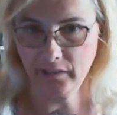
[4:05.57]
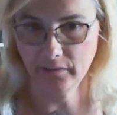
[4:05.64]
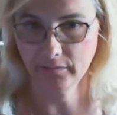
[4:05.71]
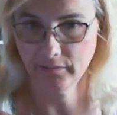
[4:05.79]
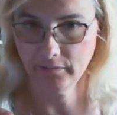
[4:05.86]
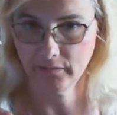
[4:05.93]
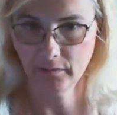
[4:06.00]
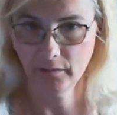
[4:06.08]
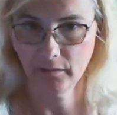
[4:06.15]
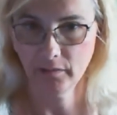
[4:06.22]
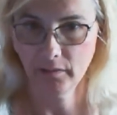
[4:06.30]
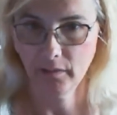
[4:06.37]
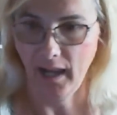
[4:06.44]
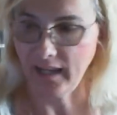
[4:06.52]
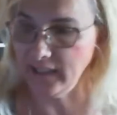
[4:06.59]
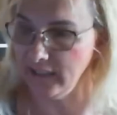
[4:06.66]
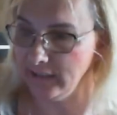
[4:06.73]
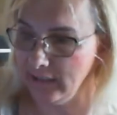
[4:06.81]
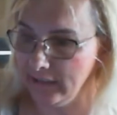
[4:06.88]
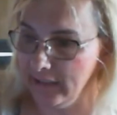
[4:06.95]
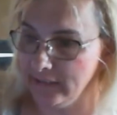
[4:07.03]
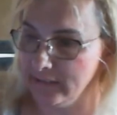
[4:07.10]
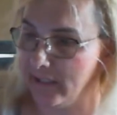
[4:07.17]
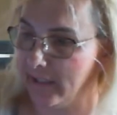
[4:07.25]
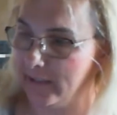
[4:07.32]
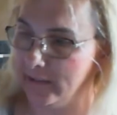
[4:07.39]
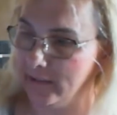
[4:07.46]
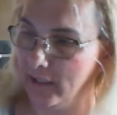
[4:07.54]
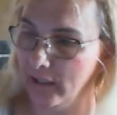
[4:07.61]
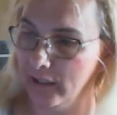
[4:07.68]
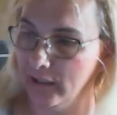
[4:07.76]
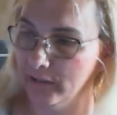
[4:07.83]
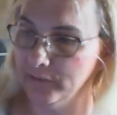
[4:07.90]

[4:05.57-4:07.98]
I need to get the, they're called